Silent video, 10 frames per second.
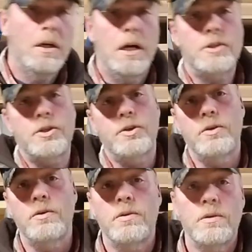I should
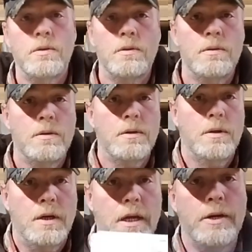do
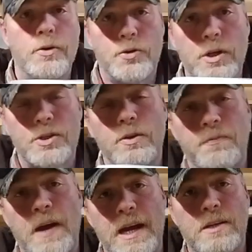a nutritional
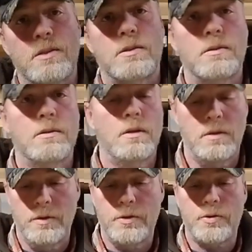facts
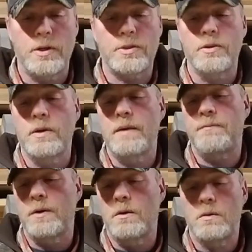or nutritional
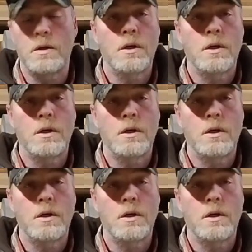info